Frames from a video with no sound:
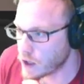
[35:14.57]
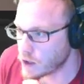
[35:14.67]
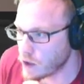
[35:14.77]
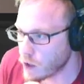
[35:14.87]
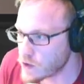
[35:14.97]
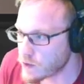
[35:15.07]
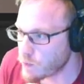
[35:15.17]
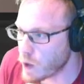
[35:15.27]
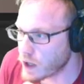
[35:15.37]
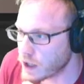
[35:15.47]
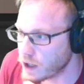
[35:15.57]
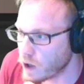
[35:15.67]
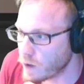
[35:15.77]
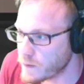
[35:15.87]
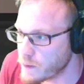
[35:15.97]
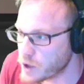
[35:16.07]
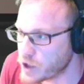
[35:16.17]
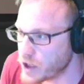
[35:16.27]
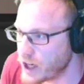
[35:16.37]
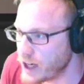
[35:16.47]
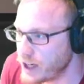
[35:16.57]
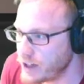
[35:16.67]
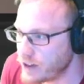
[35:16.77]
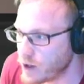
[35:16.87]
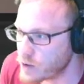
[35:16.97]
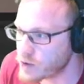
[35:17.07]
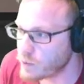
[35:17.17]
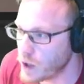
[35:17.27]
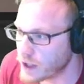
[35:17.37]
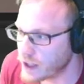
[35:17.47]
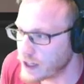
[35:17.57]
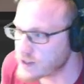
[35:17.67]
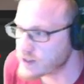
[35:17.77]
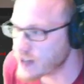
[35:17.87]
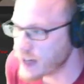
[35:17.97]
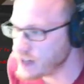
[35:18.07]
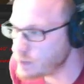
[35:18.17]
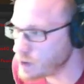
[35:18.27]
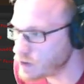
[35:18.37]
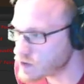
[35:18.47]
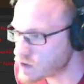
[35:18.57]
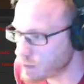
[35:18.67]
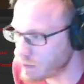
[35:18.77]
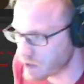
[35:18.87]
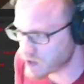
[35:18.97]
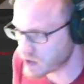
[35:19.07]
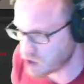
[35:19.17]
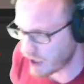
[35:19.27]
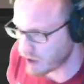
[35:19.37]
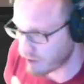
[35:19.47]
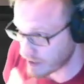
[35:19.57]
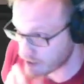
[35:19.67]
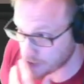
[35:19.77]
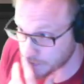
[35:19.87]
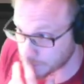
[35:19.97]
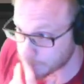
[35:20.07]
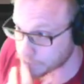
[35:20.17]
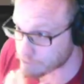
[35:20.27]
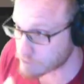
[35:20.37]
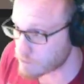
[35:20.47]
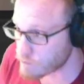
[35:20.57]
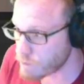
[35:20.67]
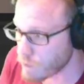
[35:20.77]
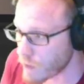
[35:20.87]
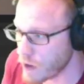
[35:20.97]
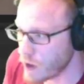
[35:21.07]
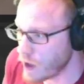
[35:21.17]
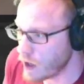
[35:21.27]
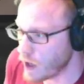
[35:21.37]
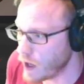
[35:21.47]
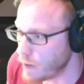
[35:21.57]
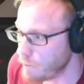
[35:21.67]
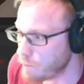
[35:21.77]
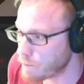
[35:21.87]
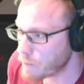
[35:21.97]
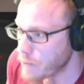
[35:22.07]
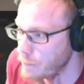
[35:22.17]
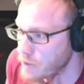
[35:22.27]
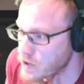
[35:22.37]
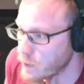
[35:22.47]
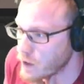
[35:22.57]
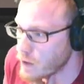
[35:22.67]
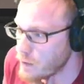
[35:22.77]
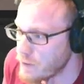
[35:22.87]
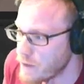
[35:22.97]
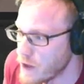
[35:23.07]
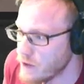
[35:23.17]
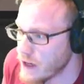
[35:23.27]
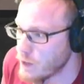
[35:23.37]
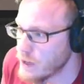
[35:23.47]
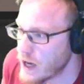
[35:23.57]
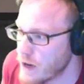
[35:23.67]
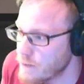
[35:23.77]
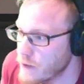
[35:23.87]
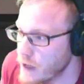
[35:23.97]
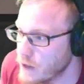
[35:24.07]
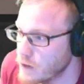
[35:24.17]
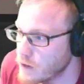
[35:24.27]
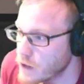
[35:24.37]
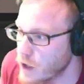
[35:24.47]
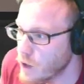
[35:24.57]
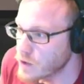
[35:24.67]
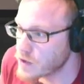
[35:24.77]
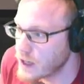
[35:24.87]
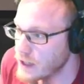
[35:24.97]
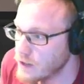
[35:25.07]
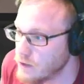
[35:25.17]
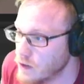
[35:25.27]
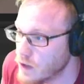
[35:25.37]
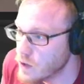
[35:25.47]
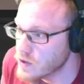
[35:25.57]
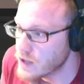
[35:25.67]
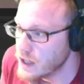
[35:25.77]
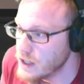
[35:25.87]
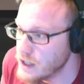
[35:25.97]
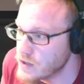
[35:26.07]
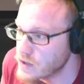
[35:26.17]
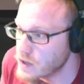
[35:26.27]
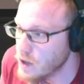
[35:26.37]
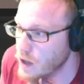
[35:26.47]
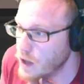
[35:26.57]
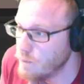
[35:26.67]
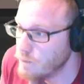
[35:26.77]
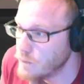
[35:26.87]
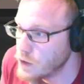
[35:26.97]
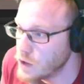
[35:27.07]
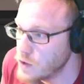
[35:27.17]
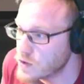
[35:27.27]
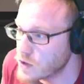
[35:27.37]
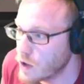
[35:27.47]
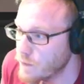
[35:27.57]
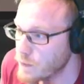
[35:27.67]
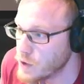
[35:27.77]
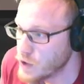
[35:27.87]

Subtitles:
Knows of working coffee machine, knows of working entertainment. Some of this is generated. But so we go a bit further down, we have then the goal state. The goal state is used coffee